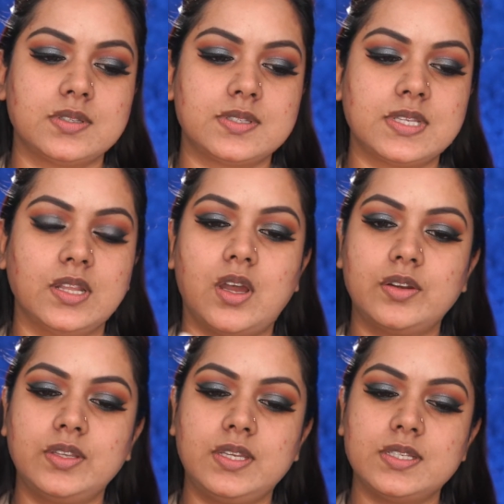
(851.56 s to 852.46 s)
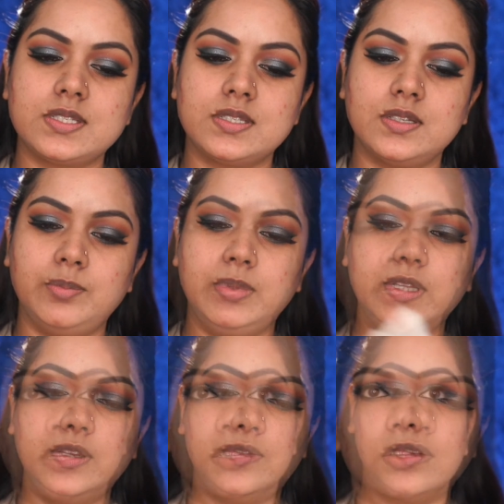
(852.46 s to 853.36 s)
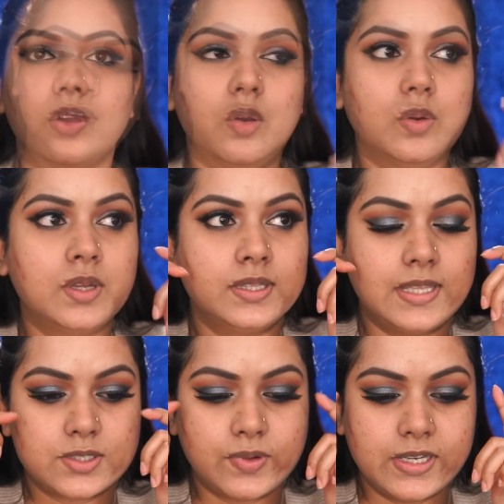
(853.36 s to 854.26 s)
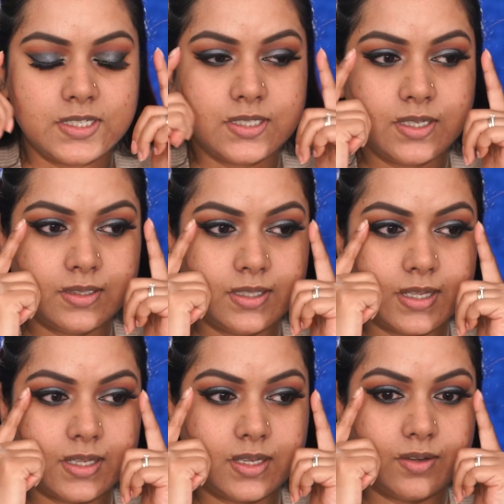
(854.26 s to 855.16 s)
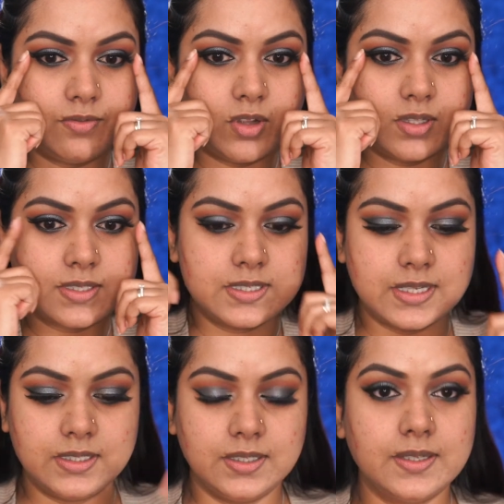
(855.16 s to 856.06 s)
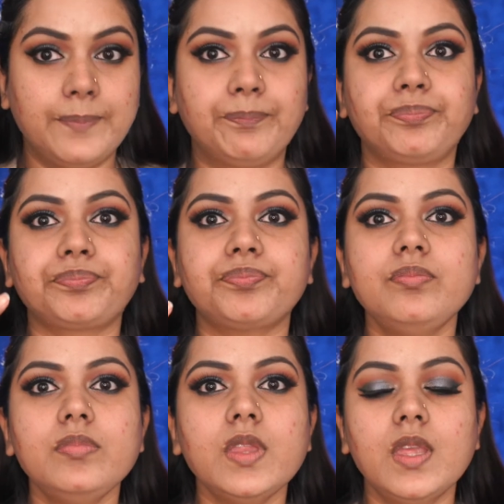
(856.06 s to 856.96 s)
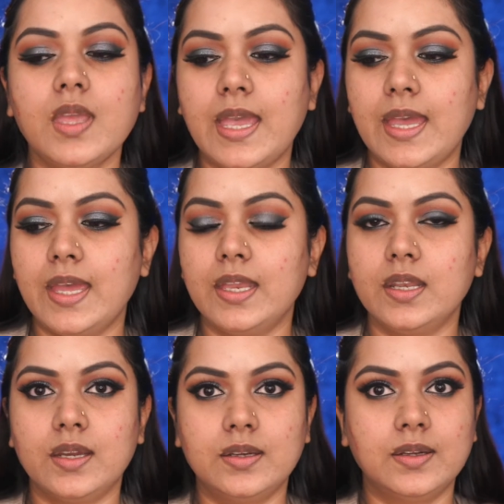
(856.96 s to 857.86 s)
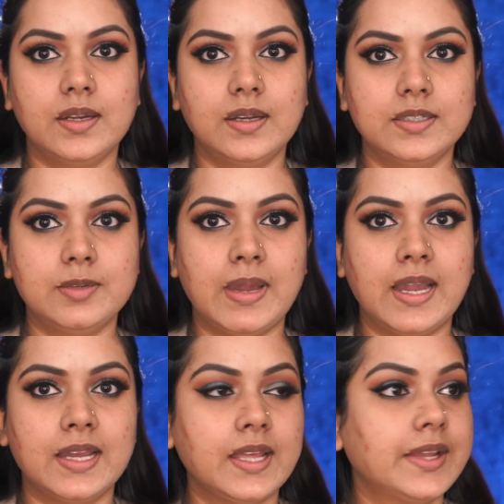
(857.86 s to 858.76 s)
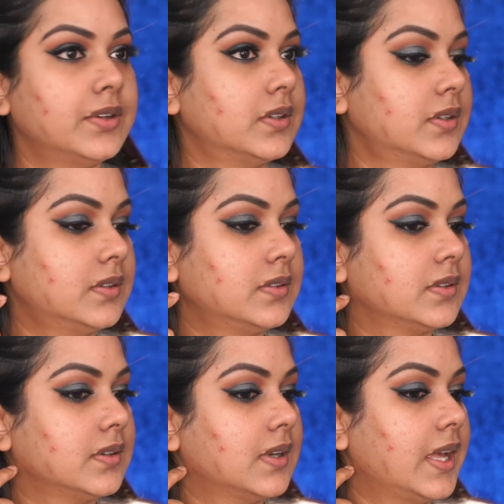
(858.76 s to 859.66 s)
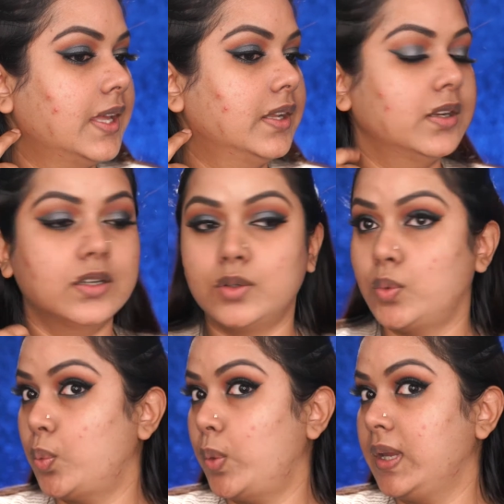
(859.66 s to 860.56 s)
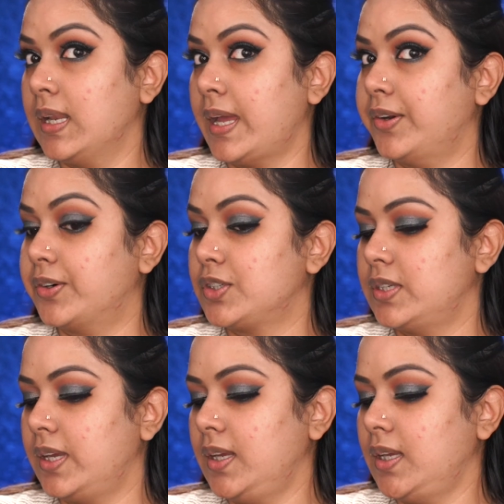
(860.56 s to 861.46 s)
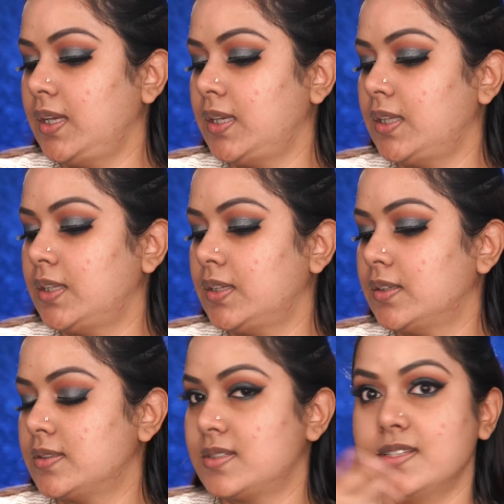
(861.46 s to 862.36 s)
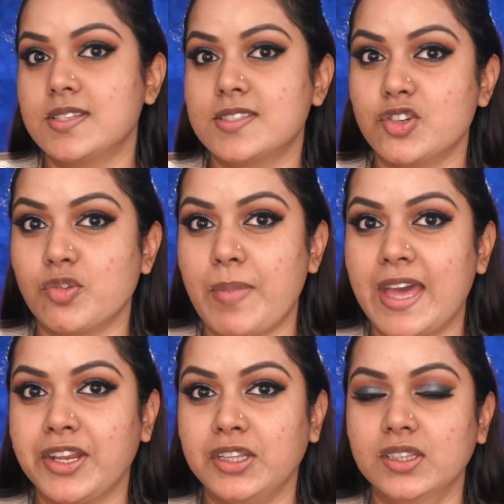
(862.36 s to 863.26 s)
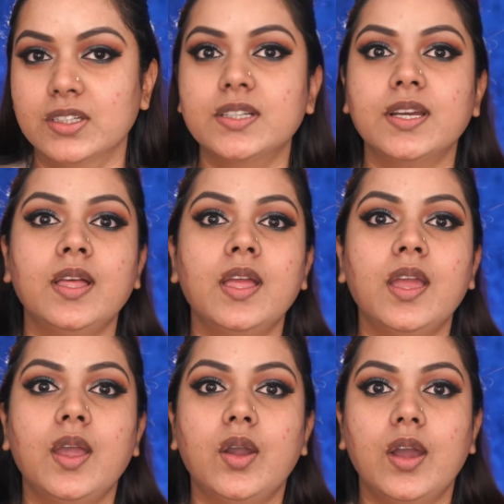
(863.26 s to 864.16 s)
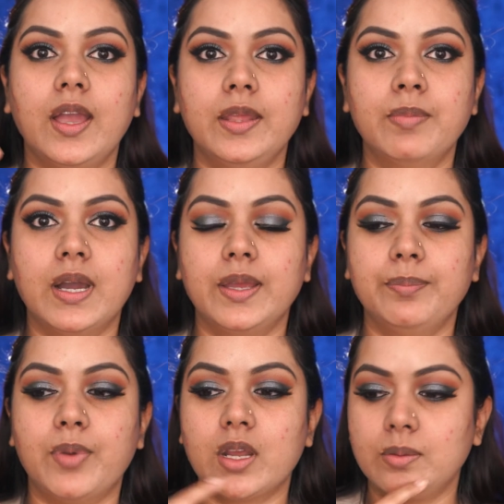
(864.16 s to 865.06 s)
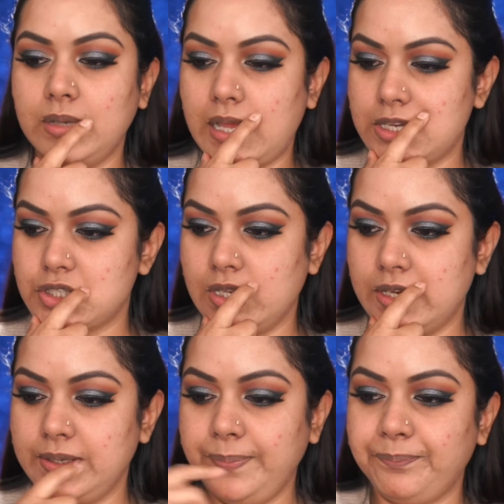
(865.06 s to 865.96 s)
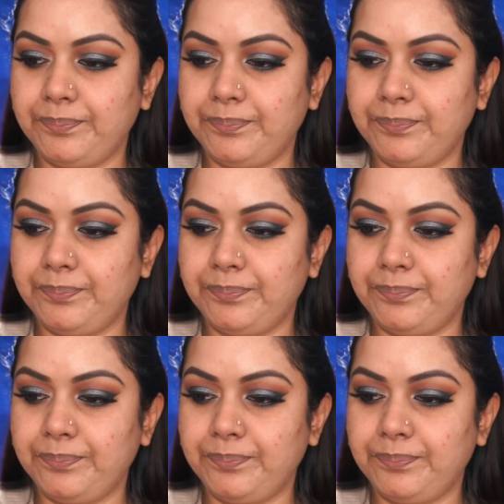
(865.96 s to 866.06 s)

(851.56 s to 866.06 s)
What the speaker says: Salon Kiss, I believe. So that's what I did. The falsies I did. And did my eyeliner. I did a wing liner today. Since it's a dramatic look. In my bottom lash line,